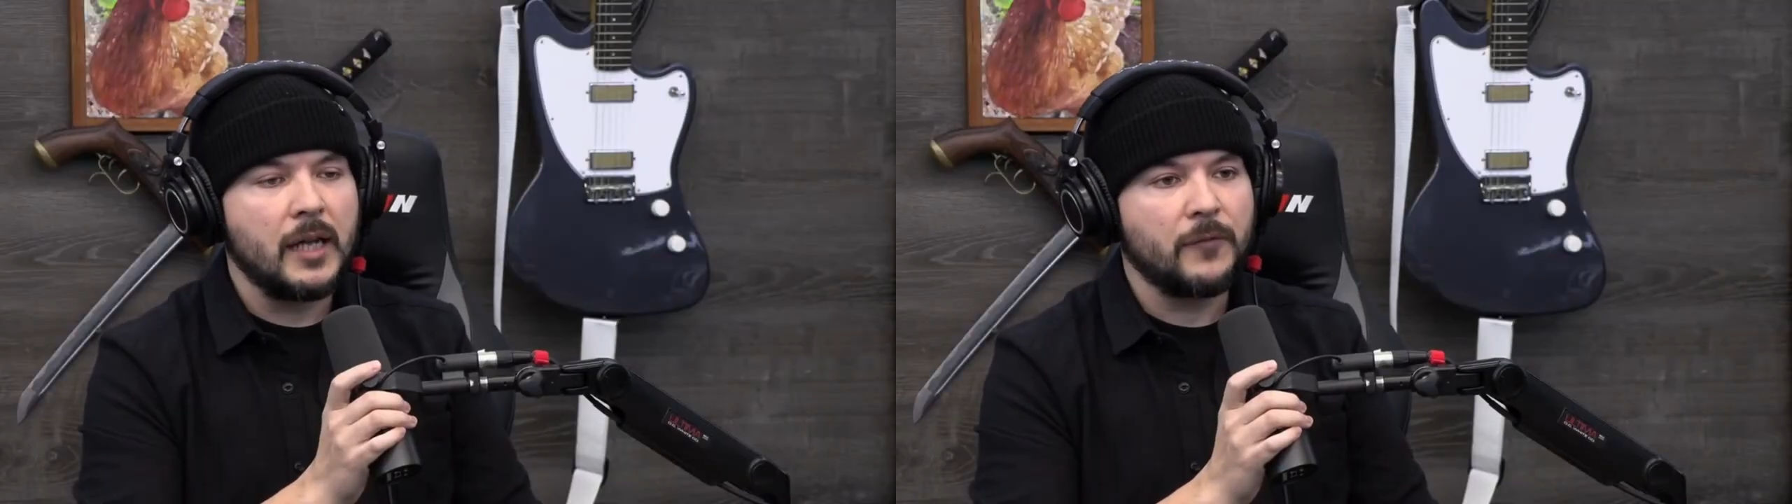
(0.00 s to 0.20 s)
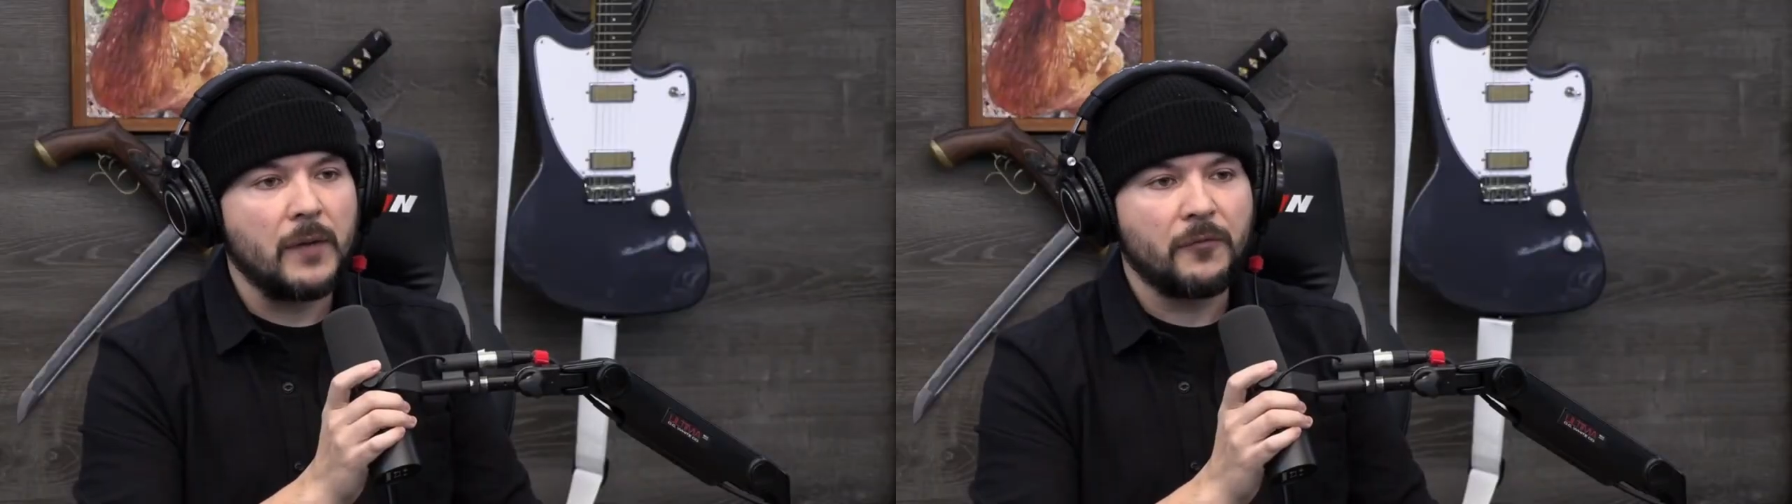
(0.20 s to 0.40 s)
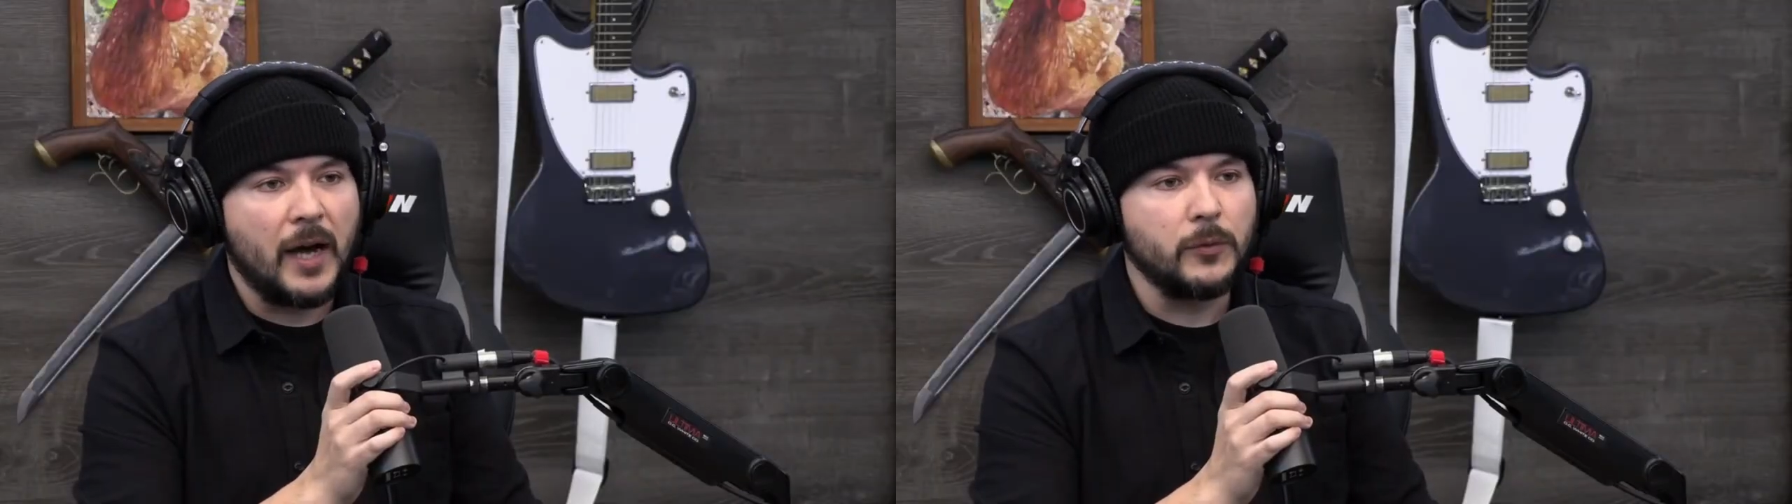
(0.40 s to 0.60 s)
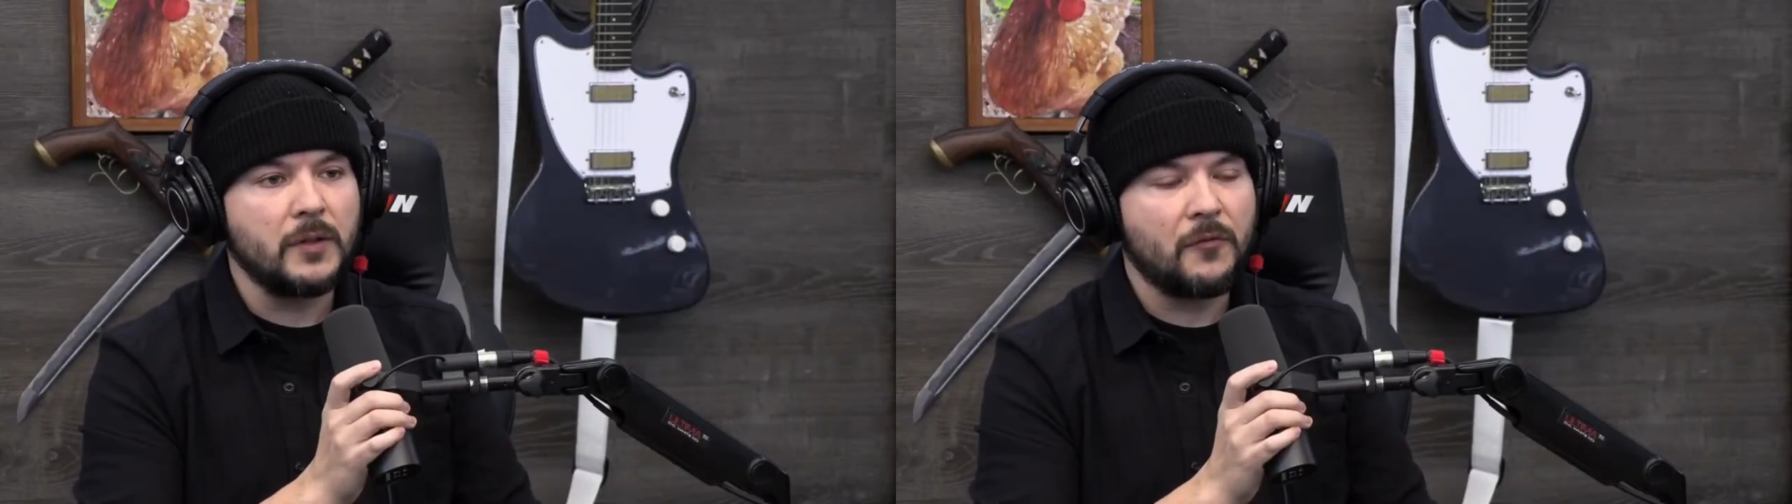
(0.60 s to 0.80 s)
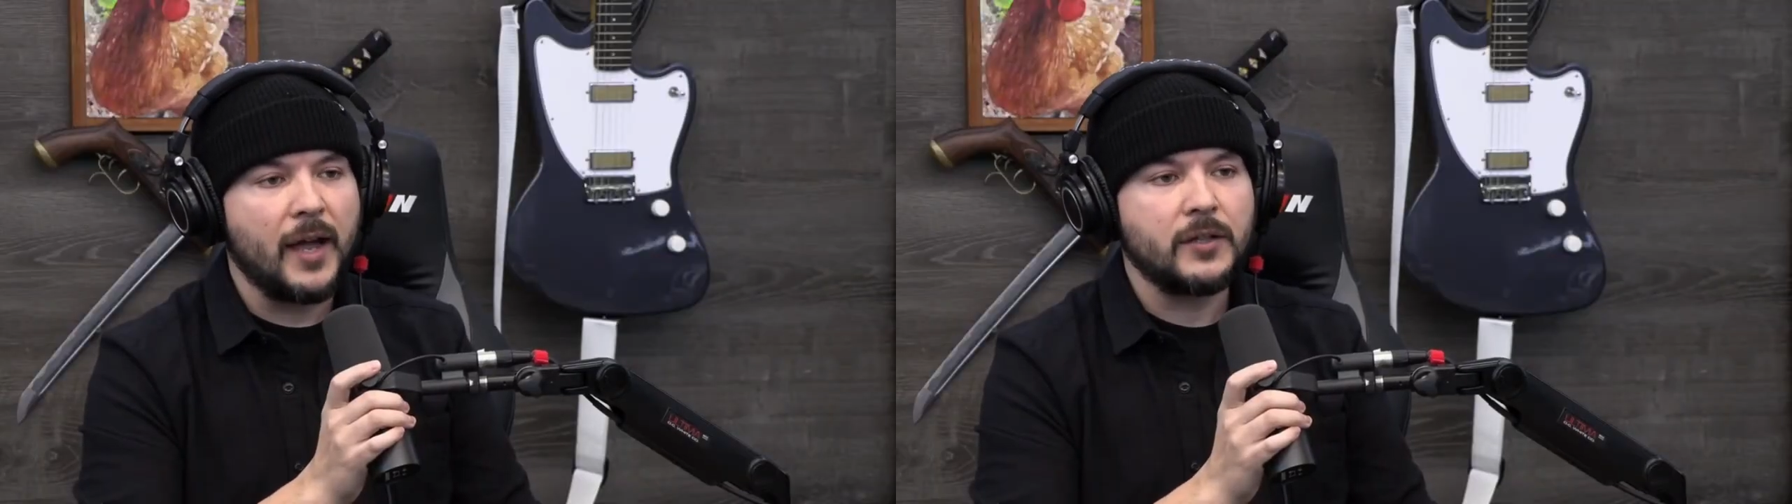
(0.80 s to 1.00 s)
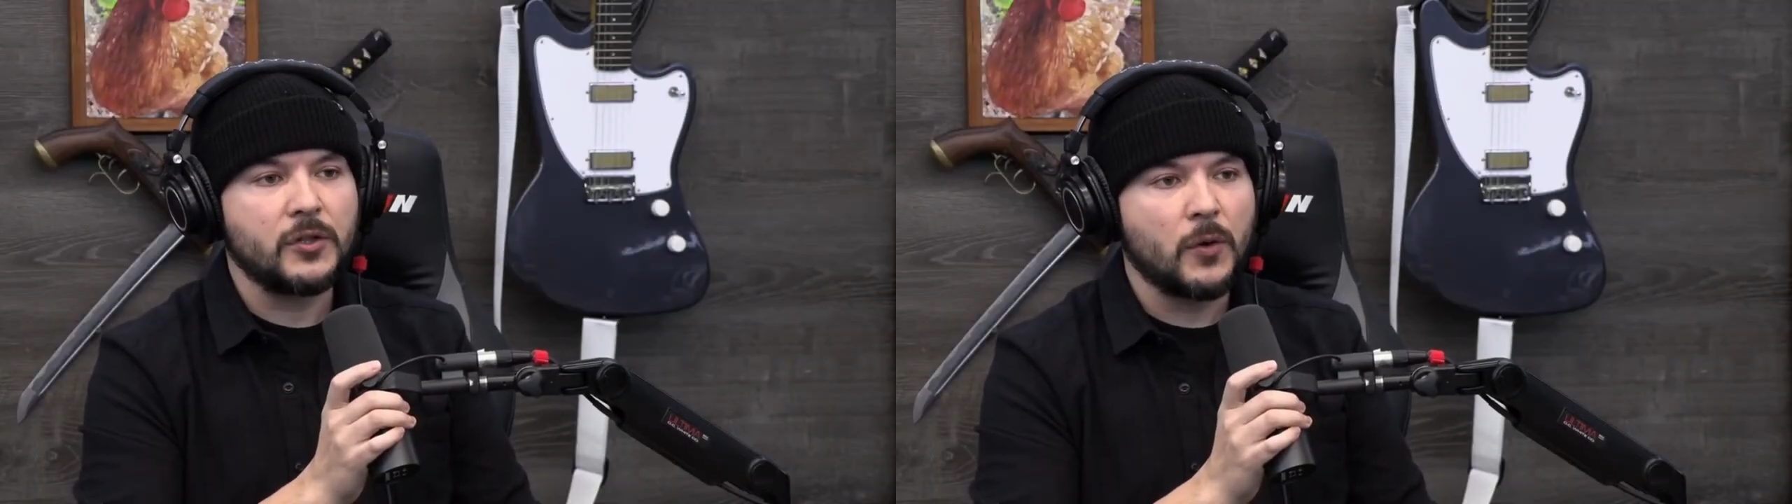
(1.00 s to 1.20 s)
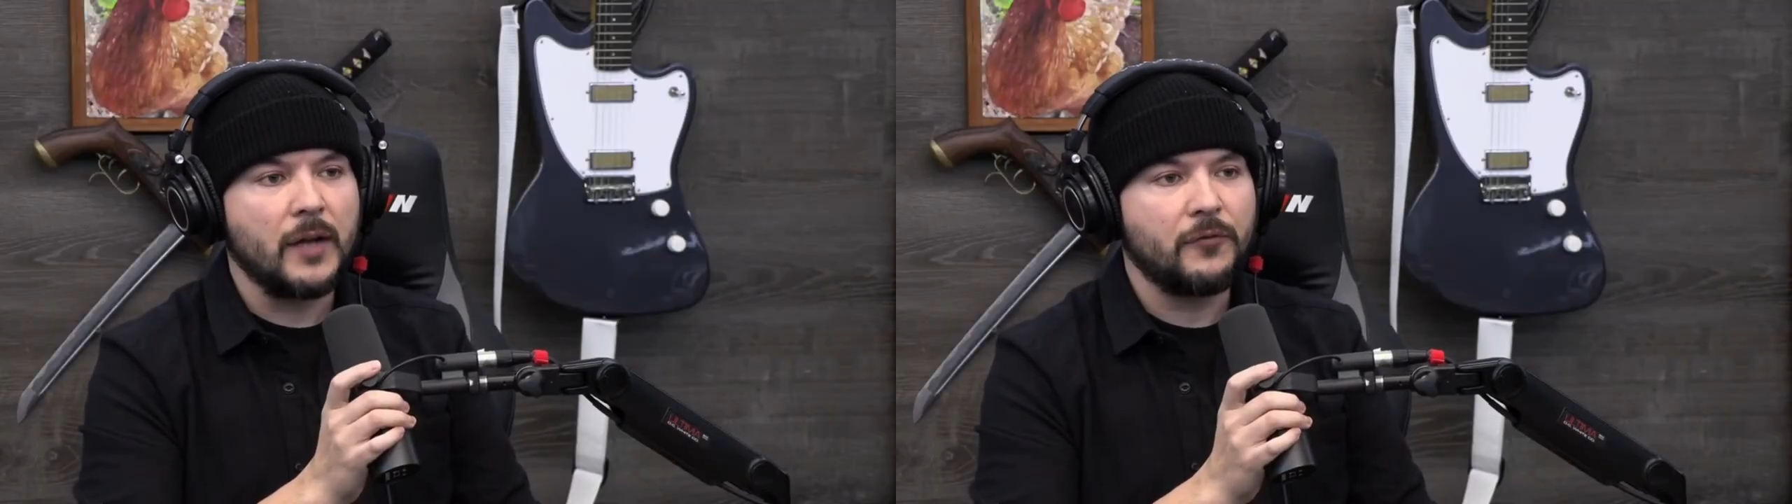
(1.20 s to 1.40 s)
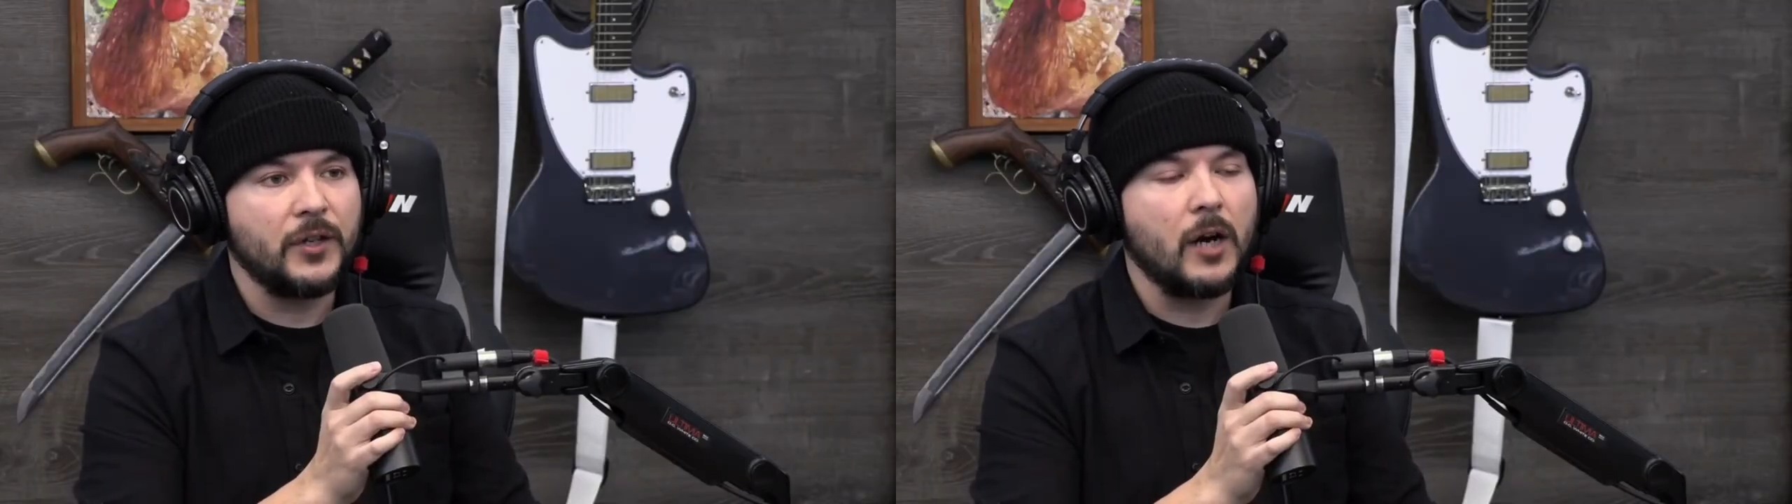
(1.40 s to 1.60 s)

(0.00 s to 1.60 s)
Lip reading: if I'm following the facts to try and figure